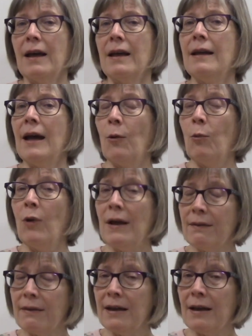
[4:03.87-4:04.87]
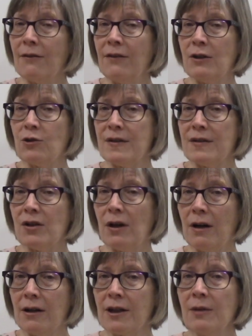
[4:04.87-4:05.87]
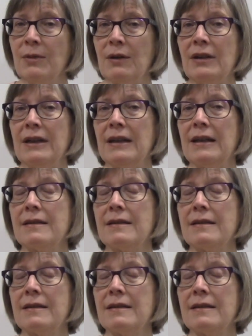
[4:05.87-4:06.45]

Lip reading: Now, one thing of interest to our community